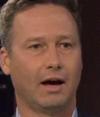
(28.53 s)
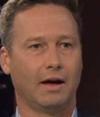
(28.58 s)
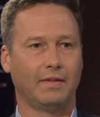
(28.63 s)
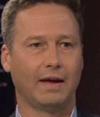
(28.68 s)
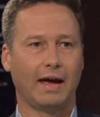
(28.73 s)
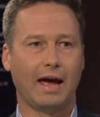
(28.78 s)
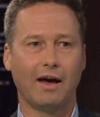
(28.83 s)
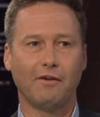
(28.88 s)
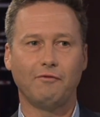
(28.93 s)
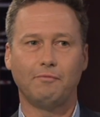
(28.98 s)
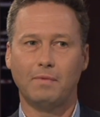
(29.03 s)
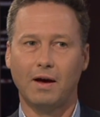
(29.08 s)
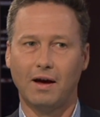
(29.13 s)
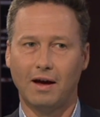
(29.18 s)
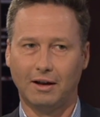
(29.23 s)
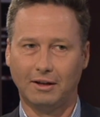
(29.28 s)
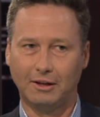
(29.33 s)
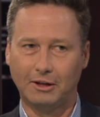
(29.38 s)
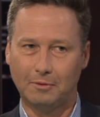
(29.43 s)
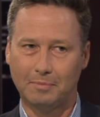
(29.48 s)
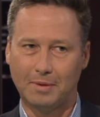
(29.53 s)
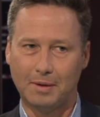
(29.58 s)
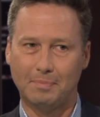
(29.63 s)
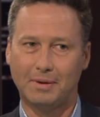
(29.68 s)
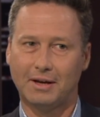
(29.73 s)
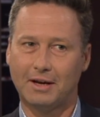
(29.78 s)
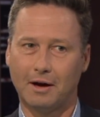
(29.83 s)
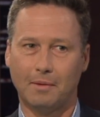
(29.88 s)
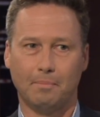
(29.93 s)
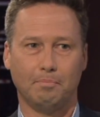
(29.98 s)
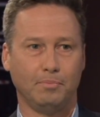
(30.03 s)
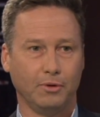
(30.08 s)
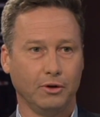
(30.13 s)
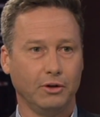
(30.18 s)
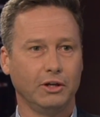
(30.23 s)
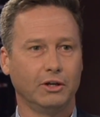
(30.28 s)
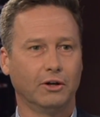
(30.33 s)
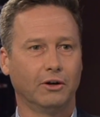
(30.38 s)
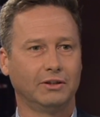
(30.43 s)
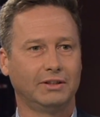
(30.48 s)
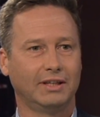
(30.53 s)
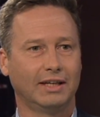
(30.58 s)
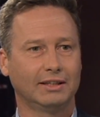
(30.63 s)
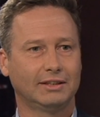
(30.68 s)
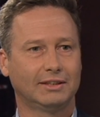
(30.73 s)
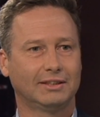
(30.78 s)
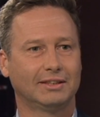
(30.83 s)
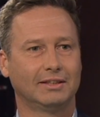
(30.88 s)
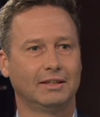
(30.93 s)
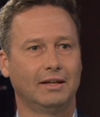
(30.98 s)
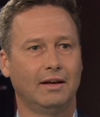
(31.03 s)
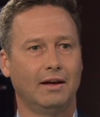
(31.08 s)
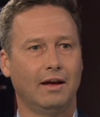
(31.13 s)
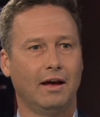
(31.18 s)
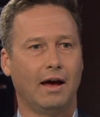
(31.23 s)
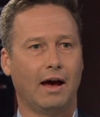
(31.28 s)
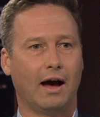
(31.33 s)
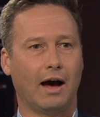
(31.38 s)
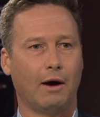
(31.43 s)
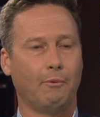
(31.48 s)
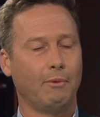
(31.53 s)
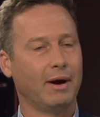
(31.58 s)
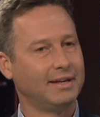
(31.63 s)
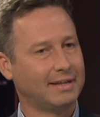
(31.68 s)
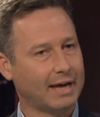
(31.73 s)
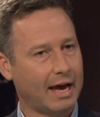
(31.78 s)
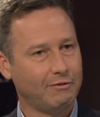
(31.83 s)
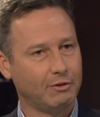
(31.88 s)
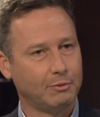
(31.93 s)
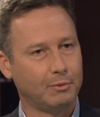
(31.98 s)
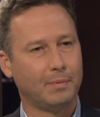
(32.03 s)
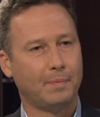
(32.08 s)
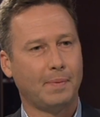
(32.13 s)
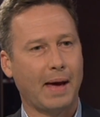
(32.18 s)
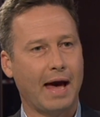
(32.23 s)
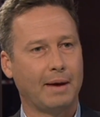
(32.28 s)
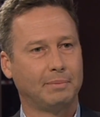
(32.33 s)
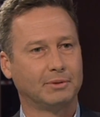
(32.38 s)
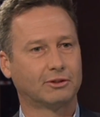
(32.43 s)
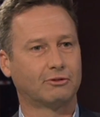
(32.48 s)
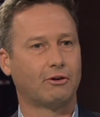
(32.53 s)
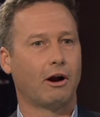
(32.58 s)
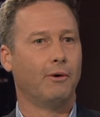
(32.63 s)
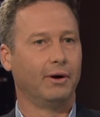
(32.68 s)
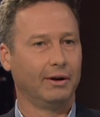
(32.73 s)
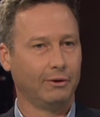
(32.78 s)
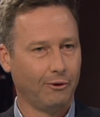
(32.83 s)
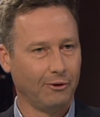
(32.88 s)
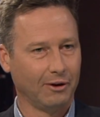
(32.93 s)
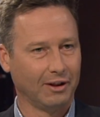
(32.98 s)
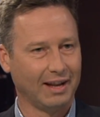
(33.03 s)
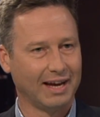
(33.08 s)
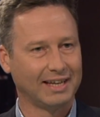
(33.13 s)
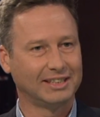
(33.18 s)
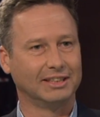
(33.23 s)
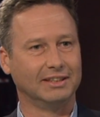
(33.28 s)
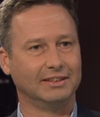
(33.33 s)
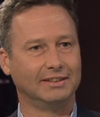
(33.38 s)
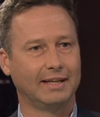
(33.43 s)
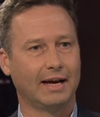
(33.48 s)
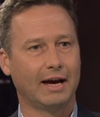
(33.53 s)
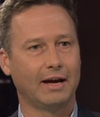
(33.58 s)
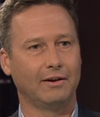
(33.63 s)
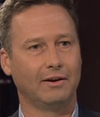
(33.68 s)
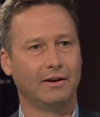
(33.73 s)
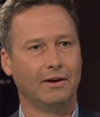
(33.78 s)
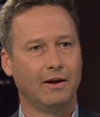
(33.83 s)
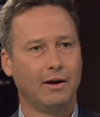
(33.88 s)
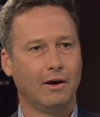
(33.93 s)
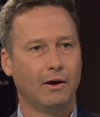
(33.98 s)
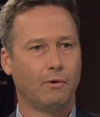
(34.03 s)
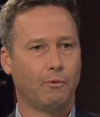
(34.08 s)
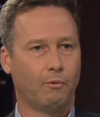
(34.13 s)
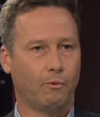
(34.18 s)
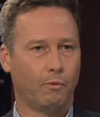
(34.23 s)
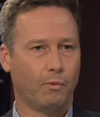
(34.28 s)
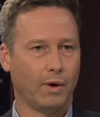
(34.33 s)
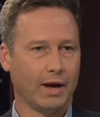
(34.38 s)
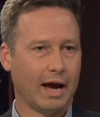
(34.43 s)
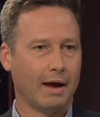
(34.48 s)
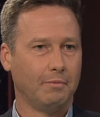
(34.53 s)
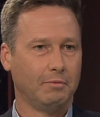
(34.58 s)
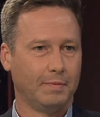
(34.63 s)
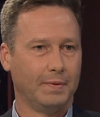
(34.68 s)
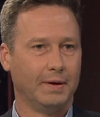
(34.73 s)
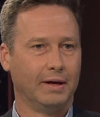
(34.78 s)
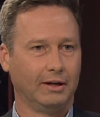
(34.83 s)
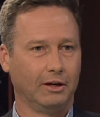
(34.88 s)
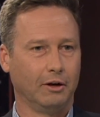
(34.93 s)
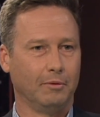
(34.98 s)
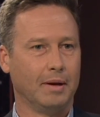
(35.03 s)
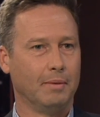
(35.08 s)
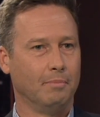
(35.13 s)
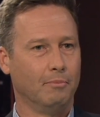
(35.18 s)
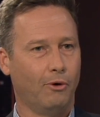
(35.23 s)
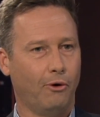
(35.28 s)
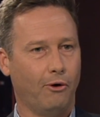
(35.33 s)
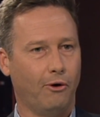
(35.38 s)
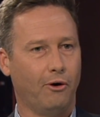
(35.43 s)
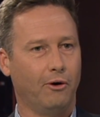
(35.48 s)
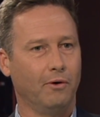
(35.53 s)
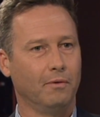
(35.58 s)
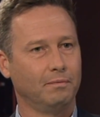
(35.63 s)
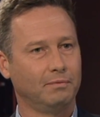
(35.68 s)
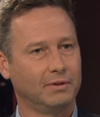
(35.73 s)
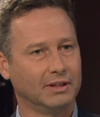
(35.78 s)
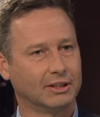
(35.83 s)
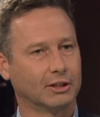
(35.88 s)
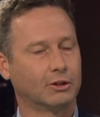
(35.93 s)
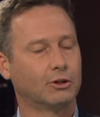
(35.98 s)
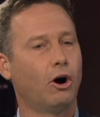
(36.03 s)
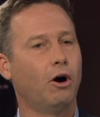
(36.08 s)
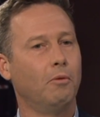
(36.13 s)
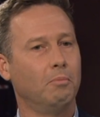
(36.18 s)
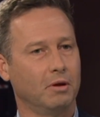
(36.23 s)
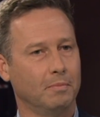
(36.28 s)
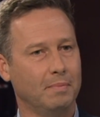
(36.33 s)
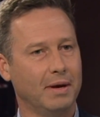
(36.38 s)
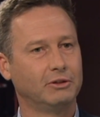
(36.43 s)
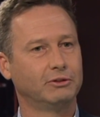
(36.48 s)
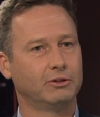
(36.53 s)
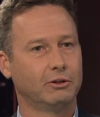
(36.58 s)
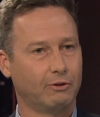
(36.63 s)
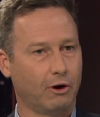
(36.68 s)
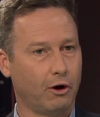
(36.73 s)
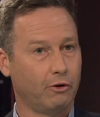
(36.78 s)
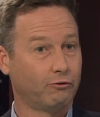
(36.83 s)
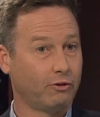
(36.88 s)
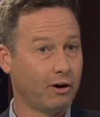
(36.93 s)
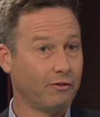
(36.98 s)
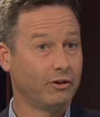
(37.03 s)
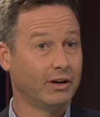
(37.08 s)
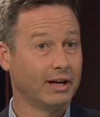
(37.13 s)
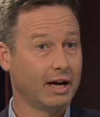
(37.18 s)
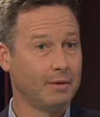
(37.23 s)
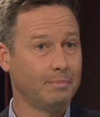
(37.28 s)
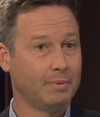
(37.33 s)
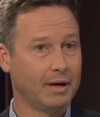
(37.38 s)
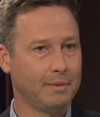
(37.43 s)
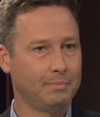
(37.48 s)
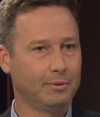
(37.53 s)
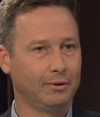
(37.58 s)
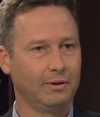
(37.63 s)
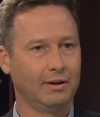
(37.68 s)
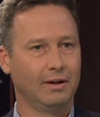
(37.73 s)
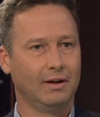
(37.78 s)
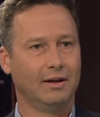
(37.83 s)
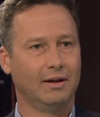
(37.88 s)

They have a little bit become beauty contests, where David would perhaps throw all elections out. We aim to be a little bit more, there's a complementary role for everyday people.